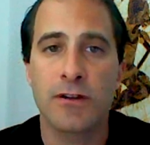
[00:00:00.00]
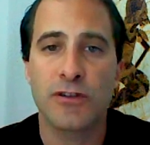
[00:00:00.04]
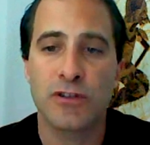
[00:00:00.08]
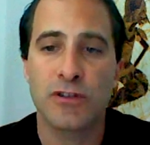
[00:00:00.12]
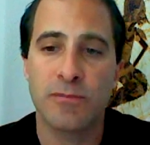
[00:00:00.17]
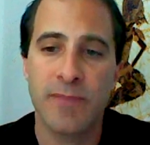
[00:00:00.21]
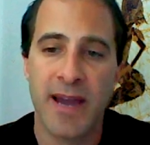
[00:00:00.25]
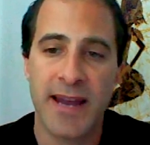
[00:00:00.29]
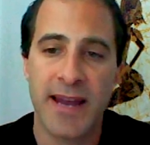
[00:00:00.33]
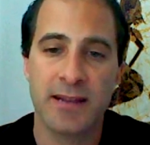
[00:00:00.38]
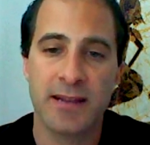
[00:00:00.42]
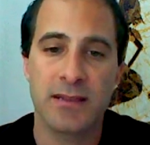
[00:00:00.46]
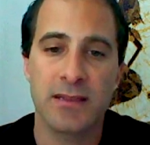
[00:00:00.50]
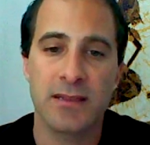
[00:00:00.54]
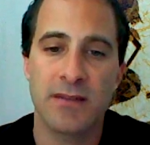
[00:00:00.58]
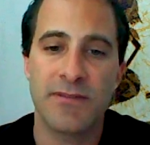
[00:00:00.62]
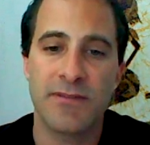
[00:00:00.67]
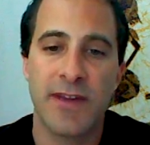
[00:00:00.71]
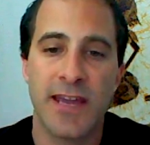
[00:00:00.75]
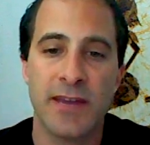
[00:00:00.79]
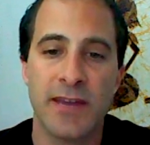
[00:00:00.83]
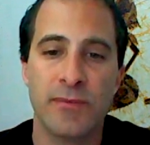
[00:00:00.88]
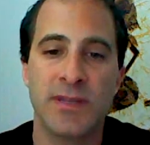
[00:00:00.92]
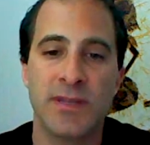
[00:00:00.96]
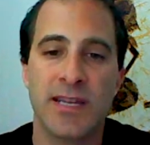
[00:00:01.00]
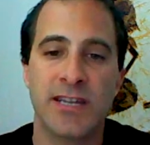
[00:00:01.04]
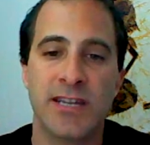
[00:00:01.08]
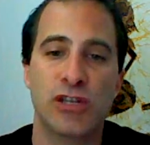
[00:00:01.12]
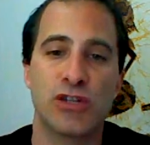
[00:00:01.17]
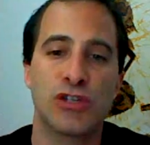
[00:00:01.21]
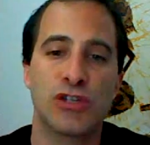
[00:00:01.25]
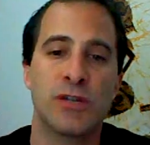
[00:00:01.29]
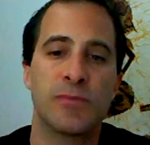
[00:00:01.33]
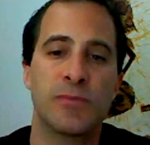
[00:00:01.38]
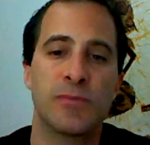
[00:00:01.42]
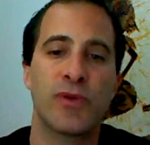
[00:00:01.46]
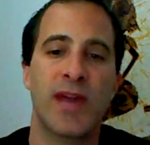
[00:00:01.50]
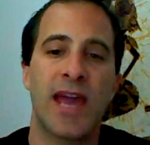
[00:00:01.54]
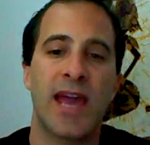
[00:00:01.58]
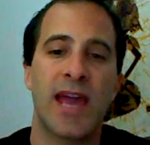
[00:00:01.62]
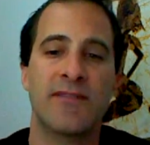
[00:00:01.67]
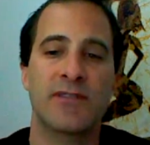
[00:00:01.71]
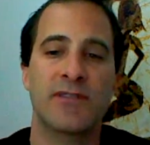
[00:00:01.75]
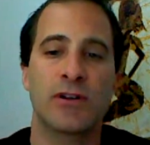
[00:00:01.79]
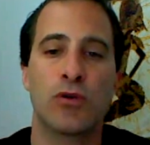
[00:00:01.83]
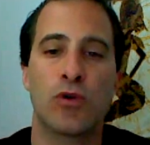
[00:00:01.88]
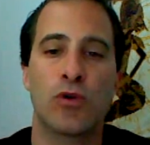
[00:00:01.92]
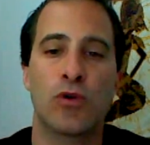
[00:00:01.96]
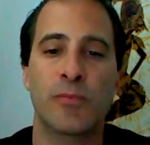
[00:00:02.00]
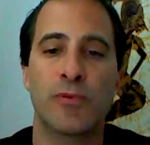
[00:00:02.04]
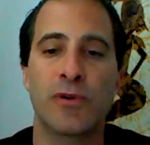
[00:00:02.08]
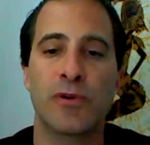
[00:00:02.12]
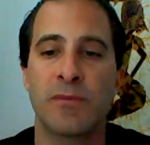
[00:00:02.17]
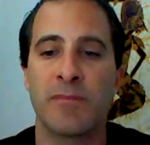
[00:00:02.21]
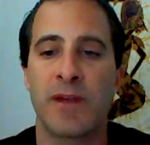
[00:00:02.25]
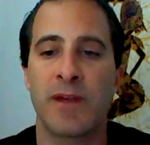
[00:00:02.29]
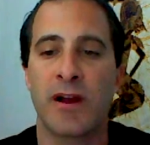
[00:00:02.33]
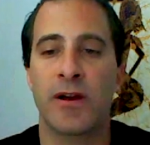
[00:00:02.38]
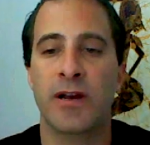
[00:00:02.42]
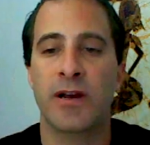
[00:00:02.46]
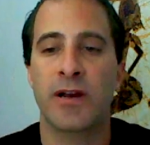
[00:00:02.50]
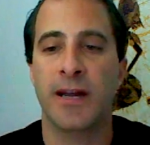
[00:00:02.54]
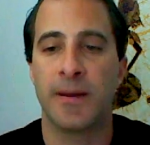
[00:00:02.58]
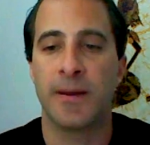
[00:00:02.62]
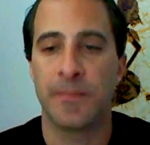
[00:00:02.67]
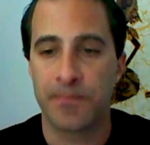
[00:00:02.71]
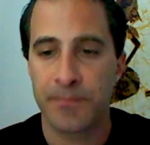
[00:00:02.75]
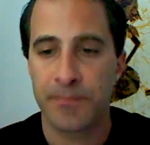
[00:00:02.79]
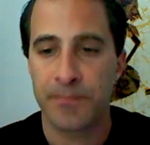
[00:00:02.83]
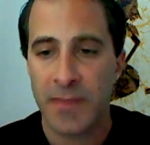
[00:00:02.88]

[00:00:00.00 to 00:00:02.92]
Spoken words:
dramatic love-hate relationship we have in corporate America